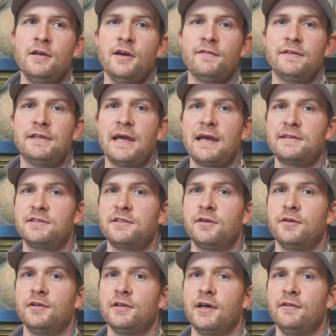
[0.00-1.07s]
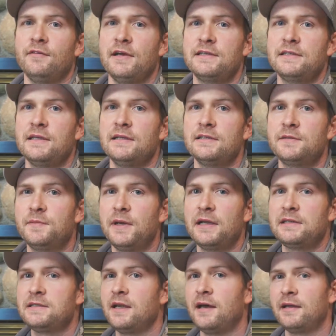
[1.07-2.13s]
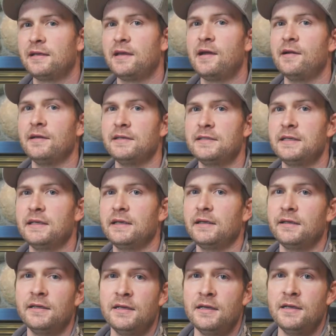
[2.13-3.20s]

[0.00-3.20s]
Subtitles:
of the tags can go to non-residents, but it's not a guarantee.